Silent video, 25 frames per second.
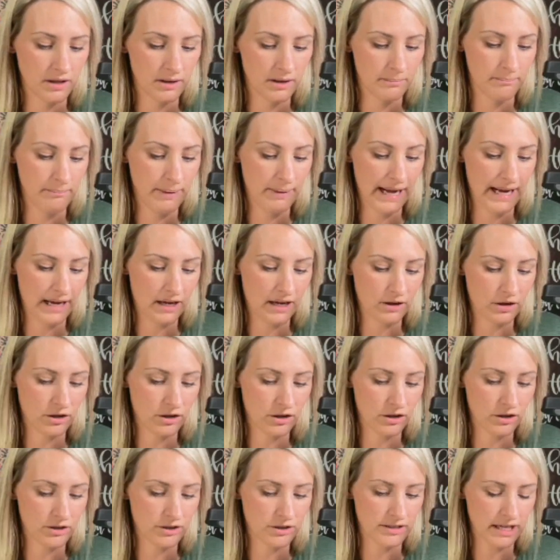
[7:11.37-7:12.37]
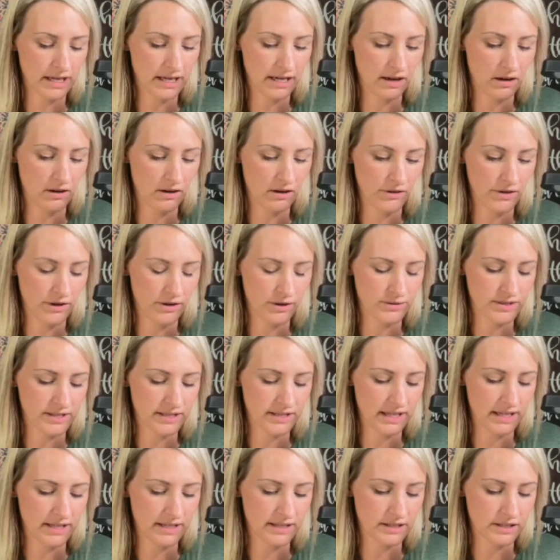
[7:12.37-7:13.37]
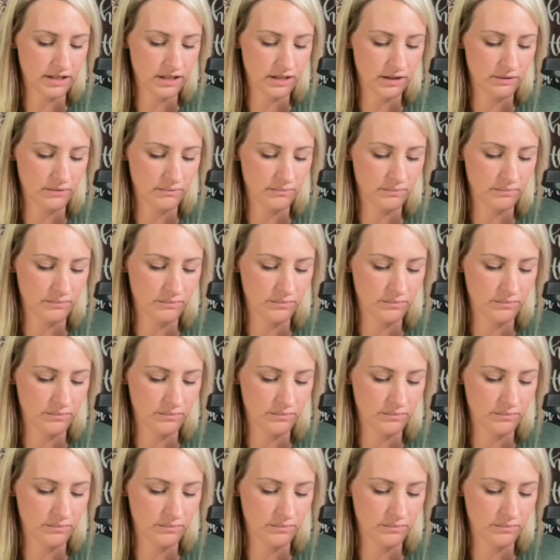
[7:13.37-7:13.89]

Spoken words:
banners, and all those things too.